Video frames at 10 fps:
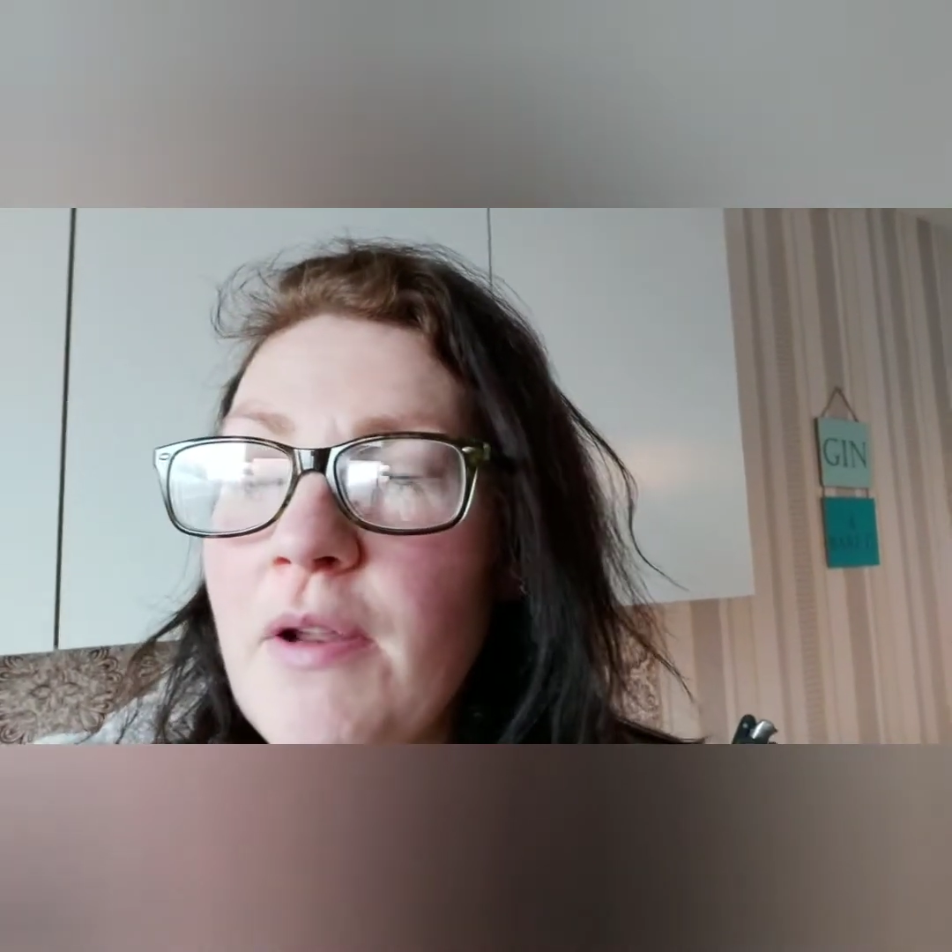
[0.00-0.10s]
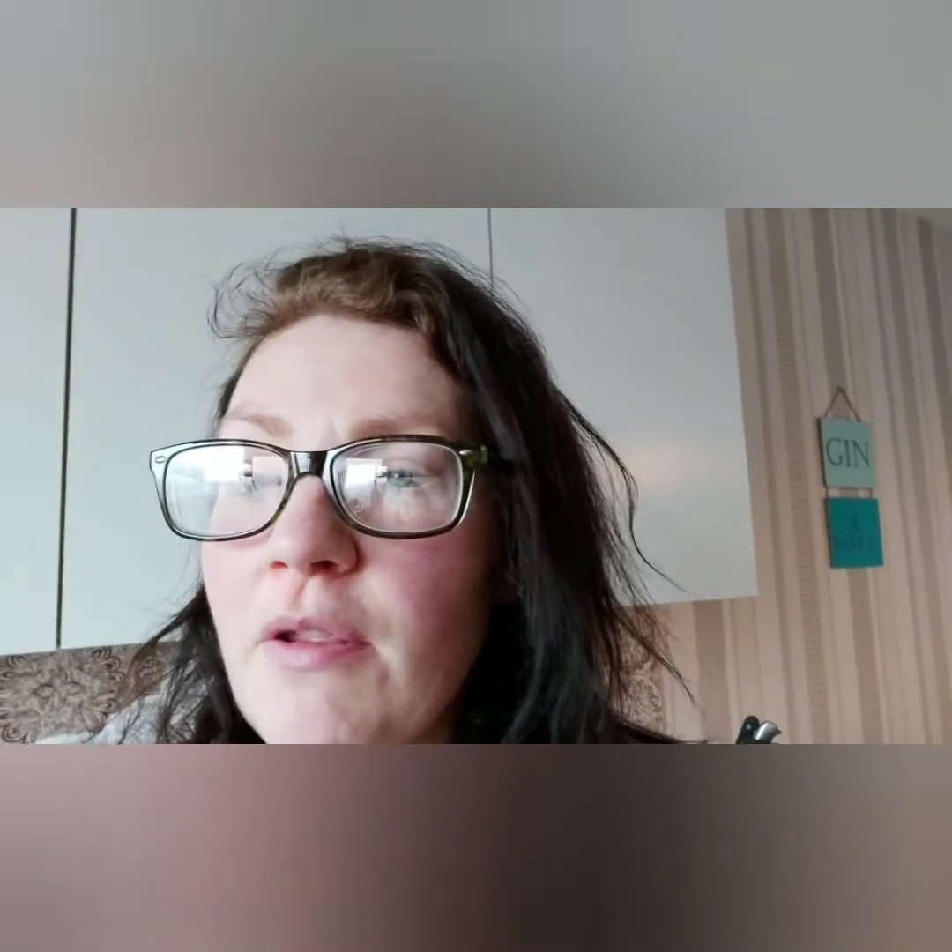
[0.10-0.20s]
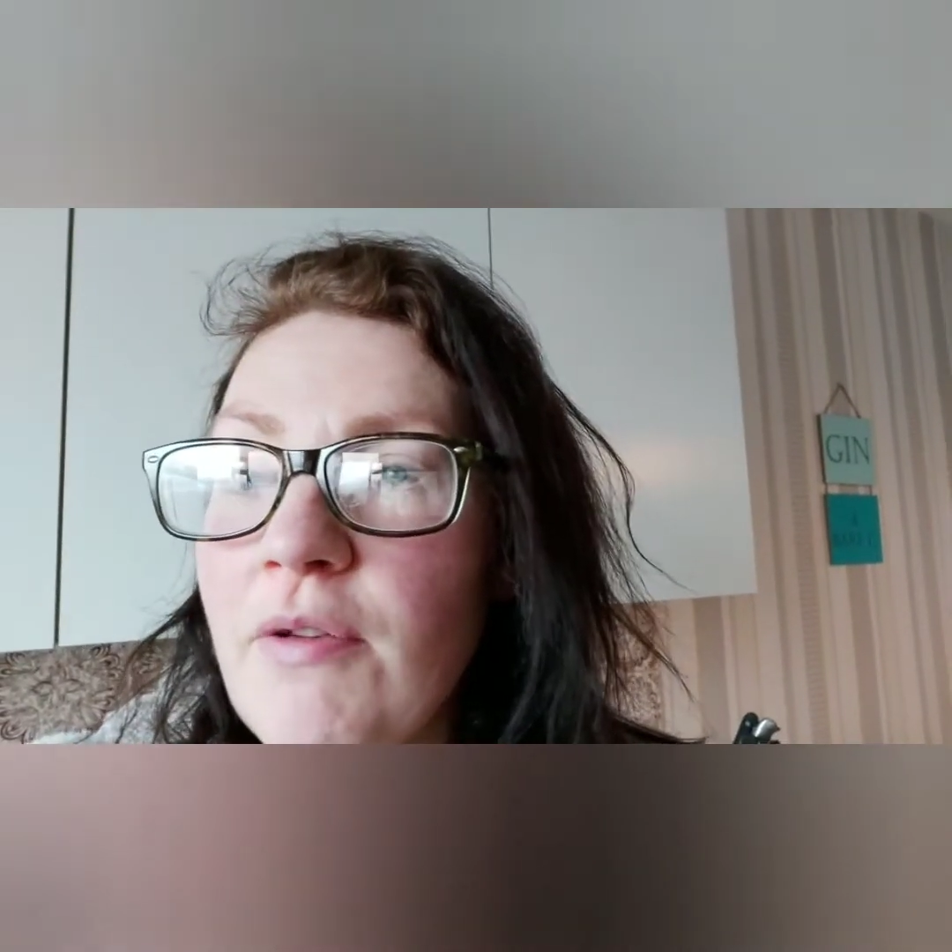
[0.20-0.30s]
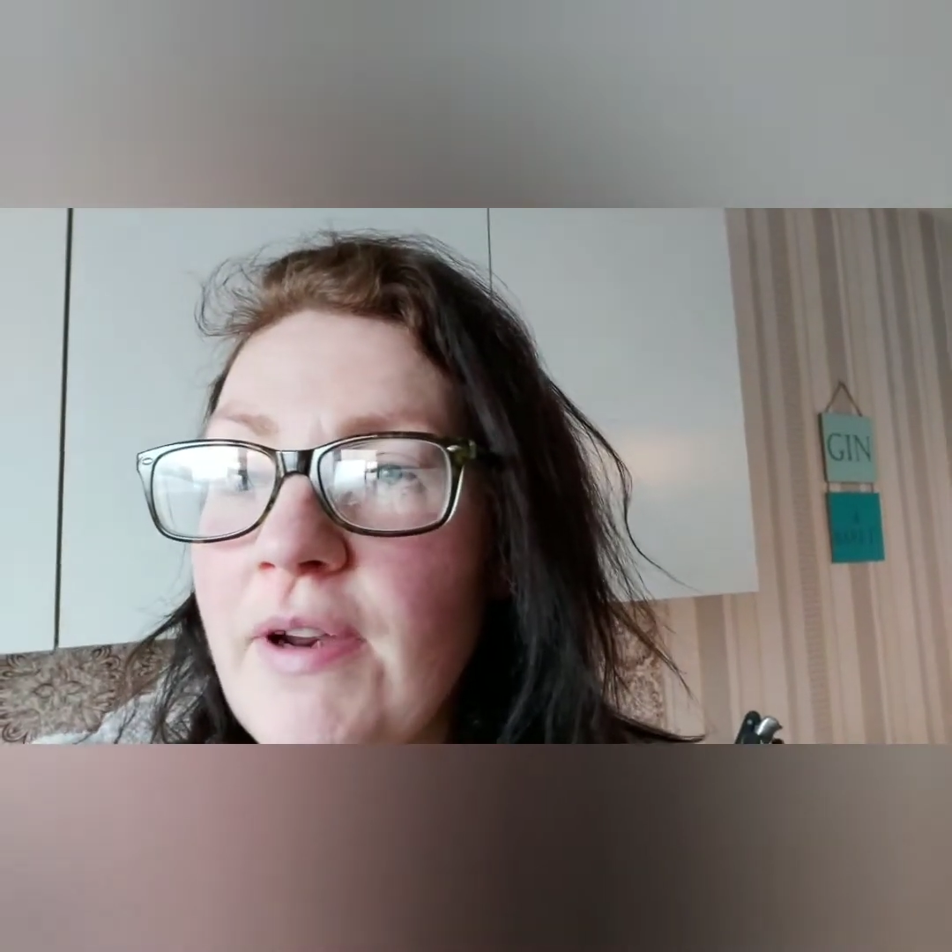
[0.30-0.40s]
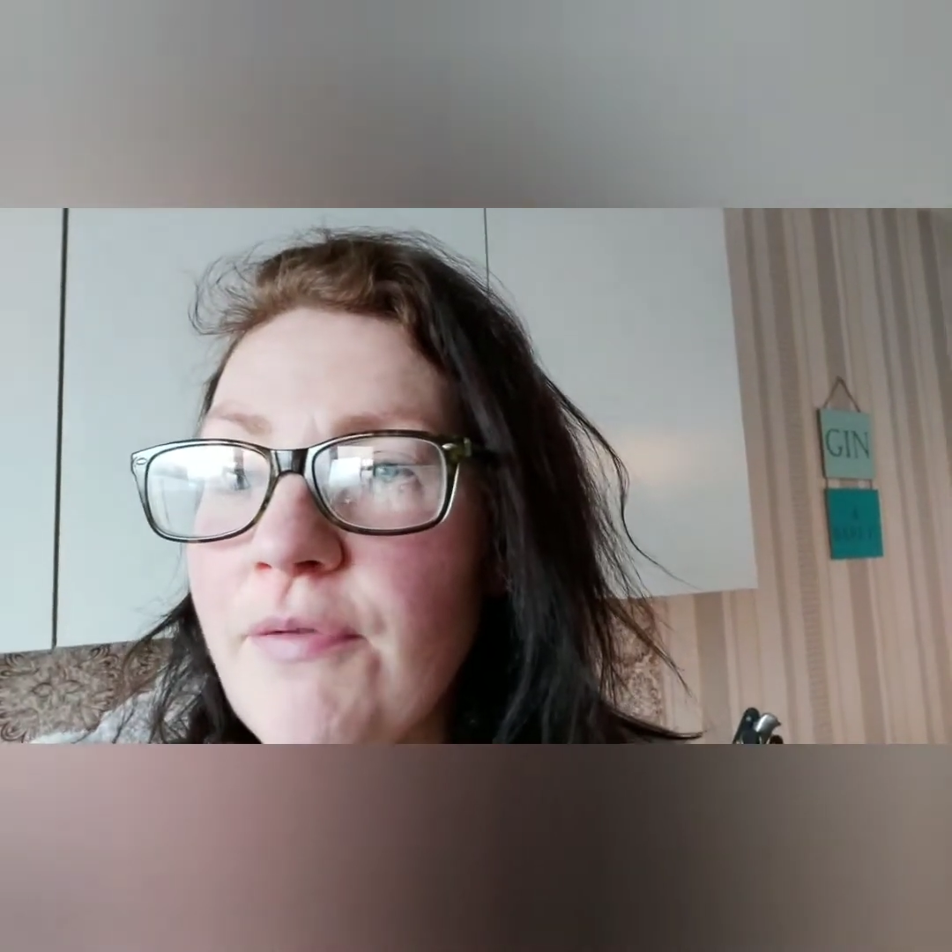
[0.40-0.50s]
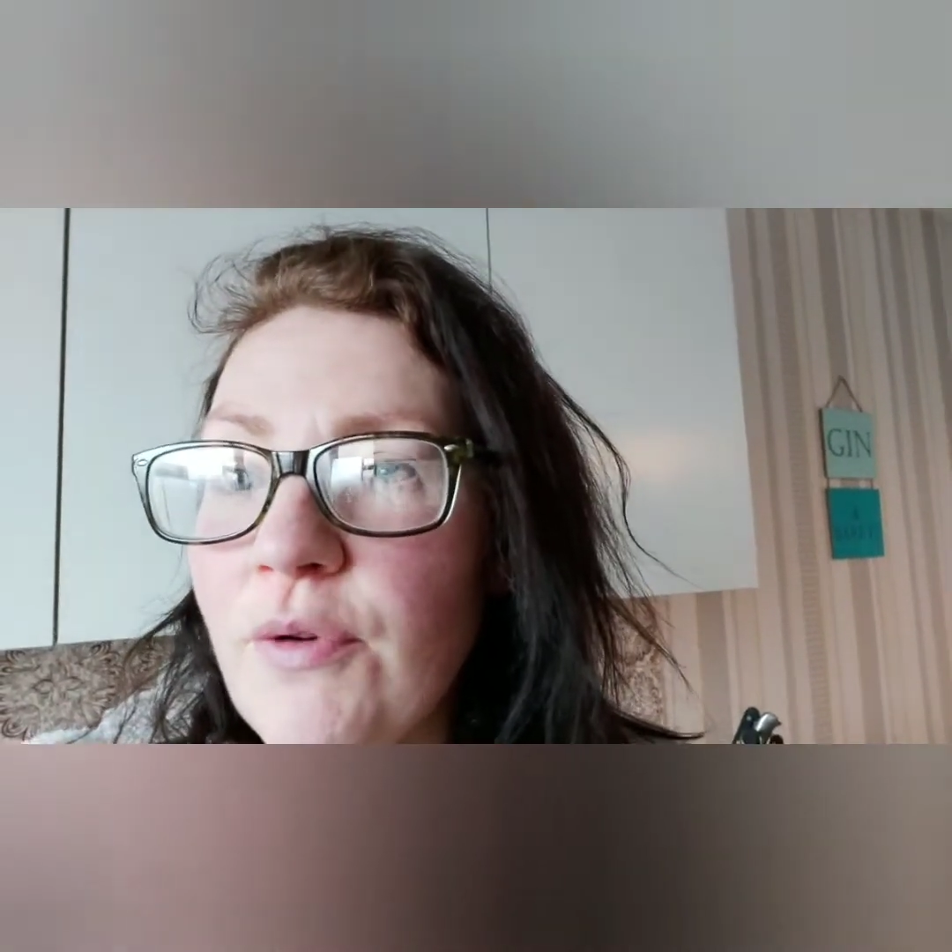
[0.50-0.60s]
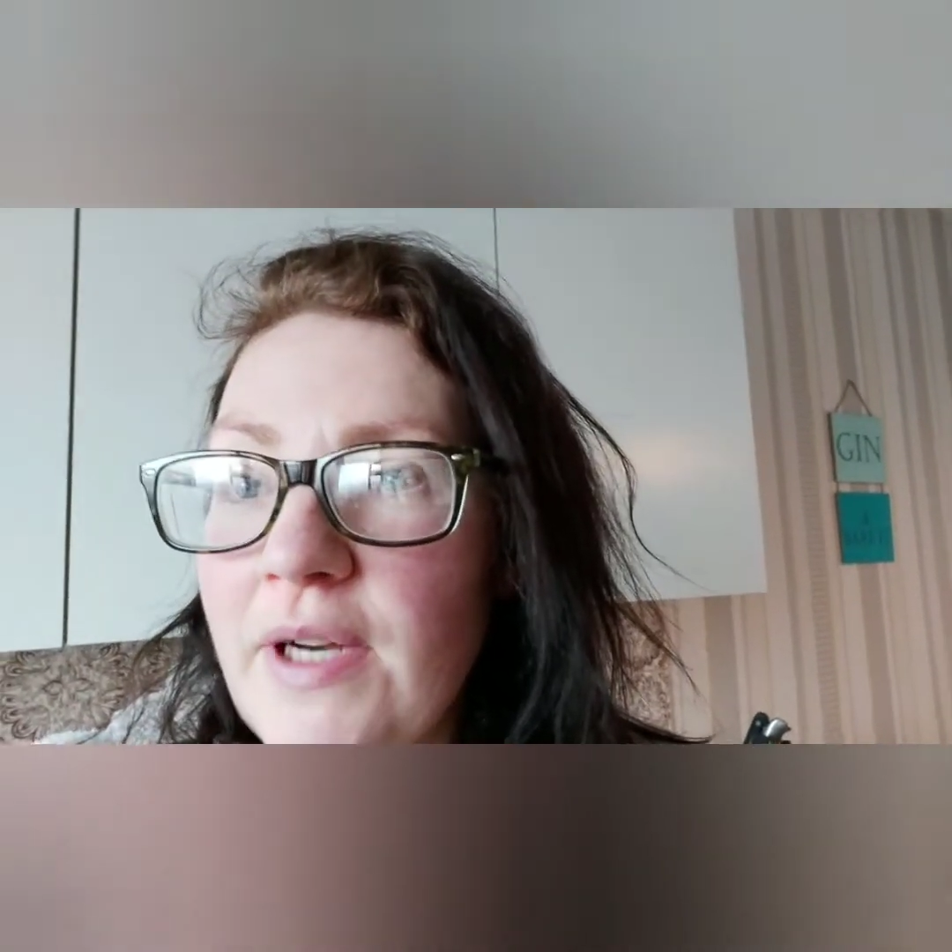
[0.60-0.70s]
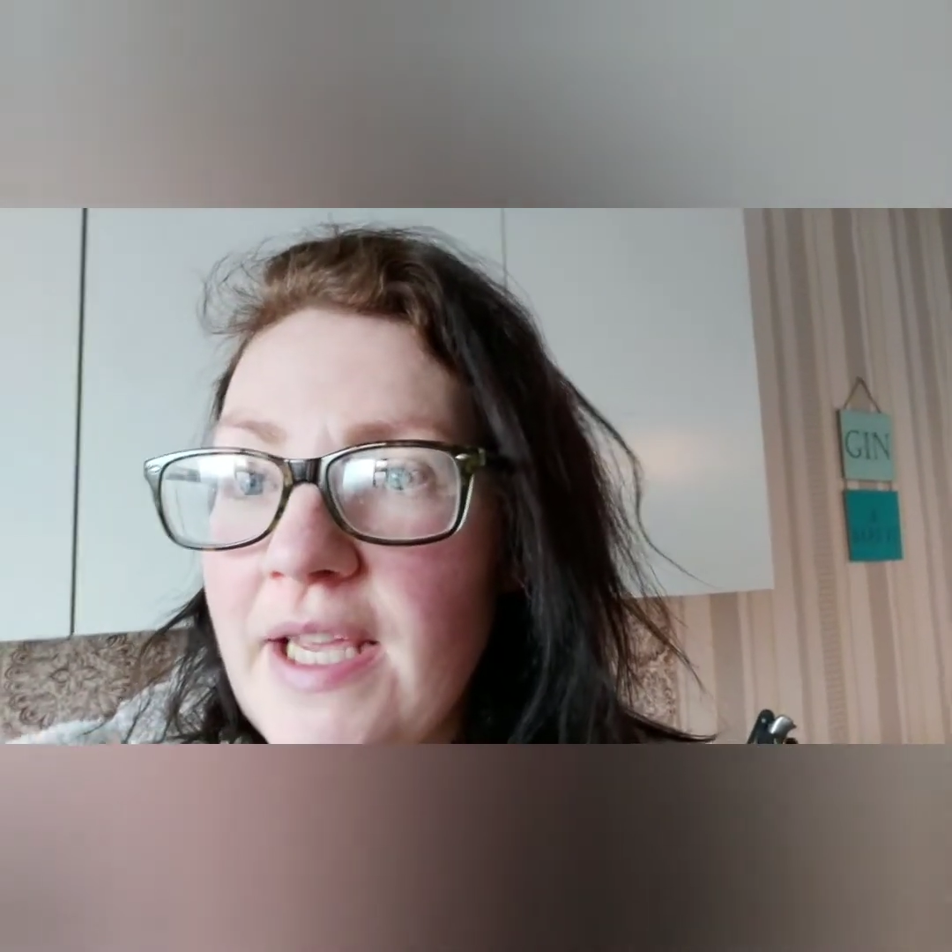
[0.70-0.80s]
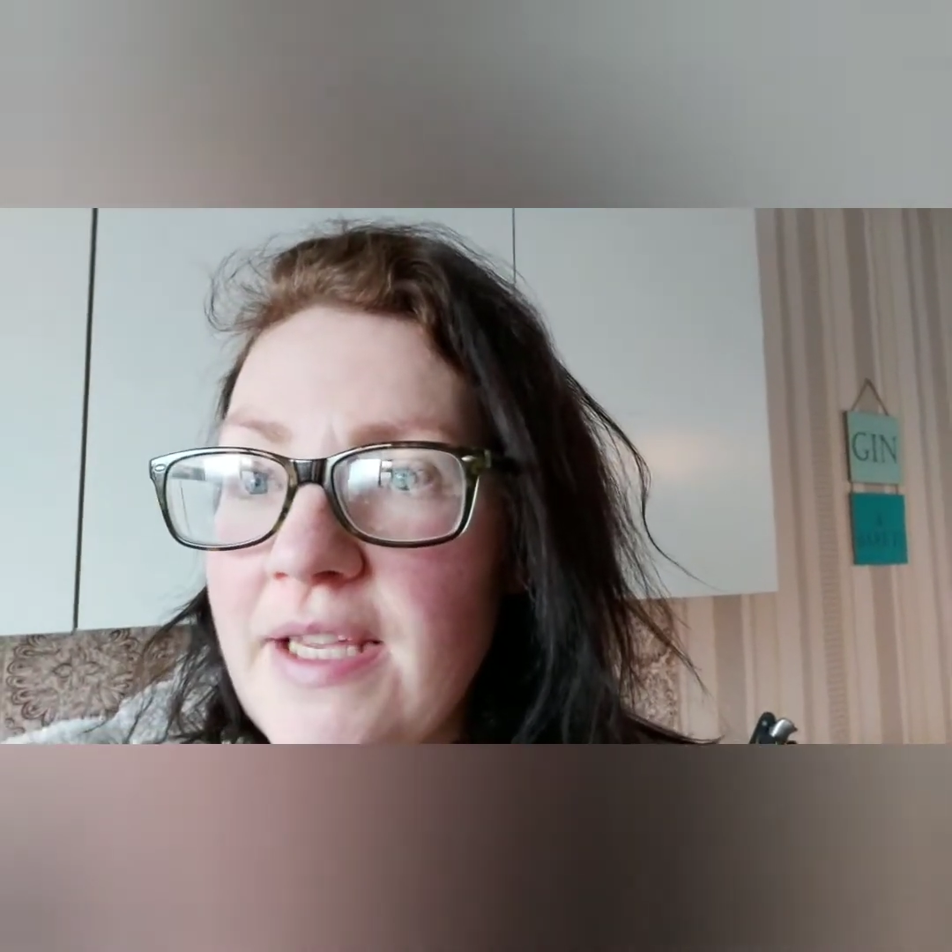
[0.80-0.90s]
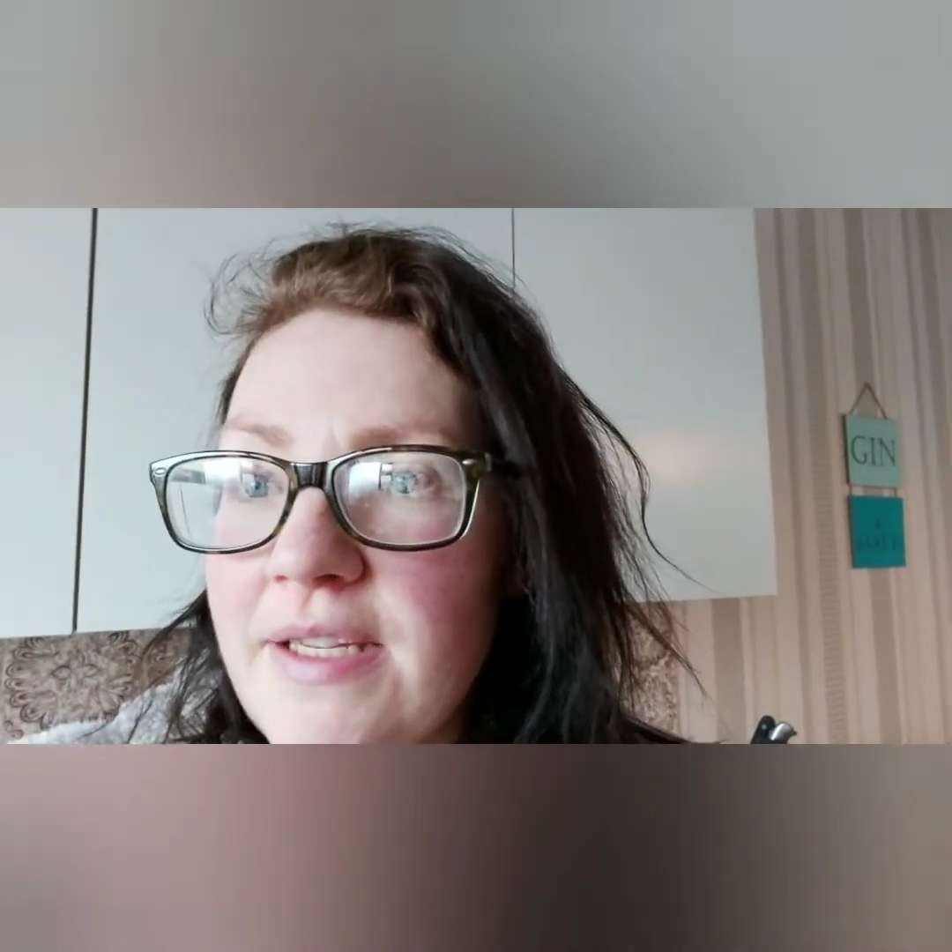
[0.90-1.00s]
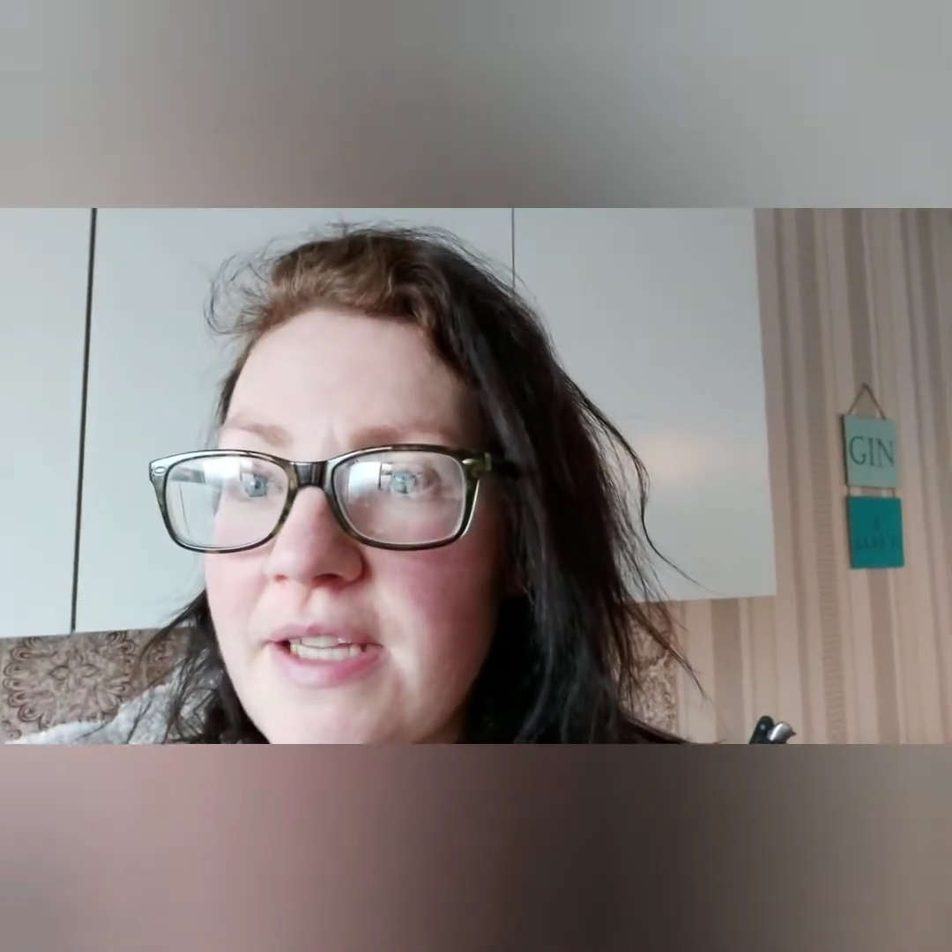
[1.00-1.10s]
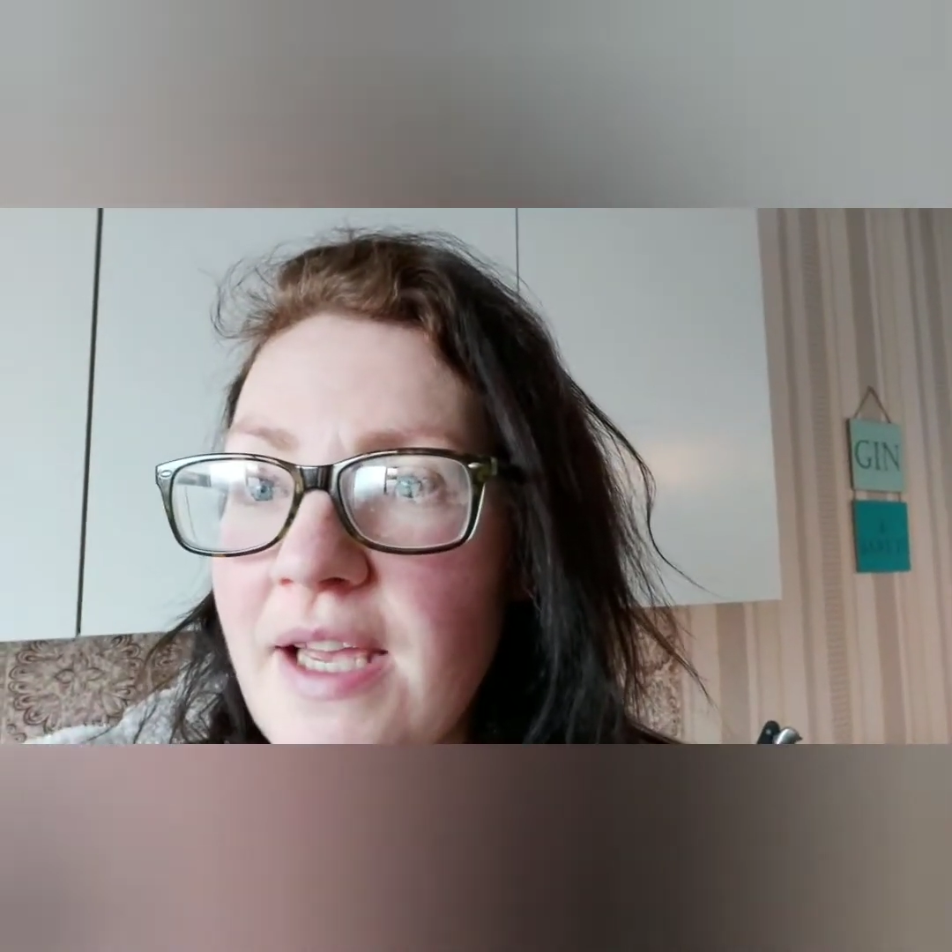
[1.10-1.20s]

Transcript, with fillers: three or four days